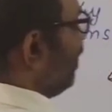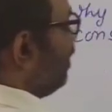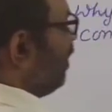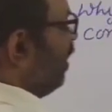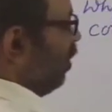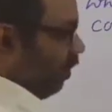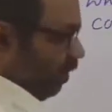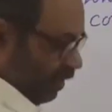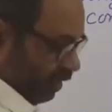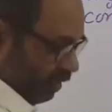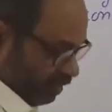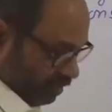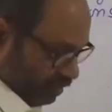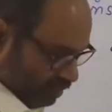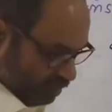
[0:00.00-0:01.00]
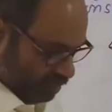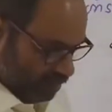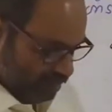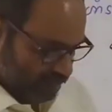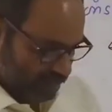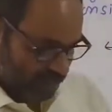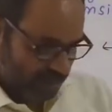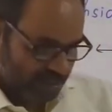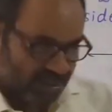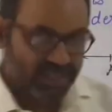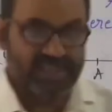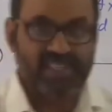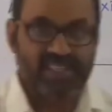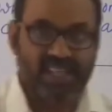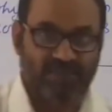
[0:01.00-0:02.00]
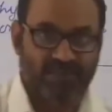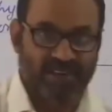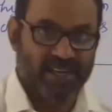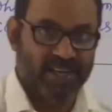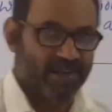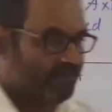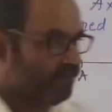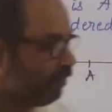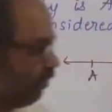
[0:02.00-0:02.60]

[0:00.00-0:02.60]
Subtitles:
Okay. This is the figure.